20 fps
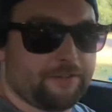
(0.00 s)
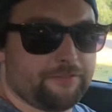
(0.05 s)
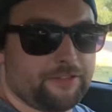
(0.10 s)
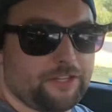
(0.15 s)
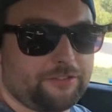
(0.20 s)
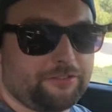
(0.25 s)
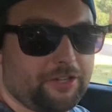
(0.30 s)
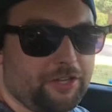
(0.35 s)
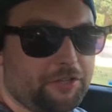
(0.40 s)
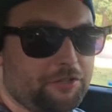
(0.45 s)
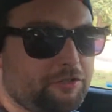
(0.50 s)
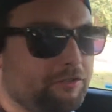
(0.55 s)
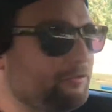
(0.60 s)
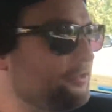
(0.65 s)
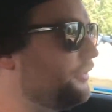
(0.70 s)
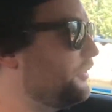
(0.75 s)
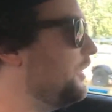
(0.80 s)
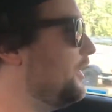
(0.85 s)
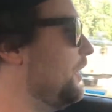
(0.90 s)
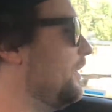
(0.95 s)
That's how you drift
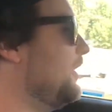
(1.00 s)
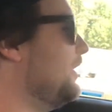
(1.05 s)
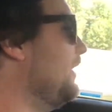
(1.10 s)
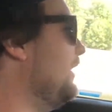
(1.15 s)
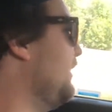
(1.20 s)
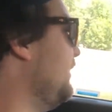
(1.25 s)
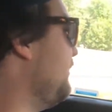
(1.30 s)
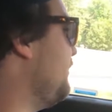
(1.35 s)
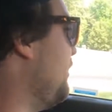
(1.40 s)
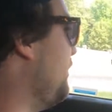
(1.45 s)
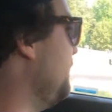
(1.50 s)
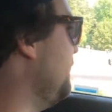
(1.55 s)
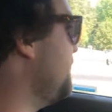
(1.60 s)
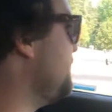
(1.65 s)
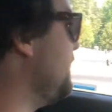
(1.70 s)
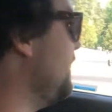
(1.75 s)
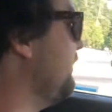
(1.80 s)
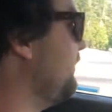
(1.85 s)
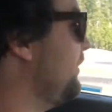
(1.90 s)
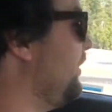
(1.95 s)
a turn in a front-wheel
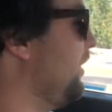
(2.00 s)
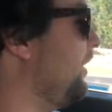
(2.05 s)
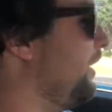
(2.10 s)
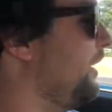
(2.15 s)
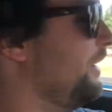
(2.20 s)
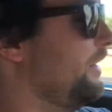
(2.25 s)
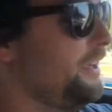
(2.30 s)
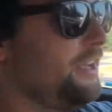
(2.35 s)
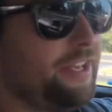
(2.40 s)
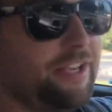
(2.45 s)
drive car.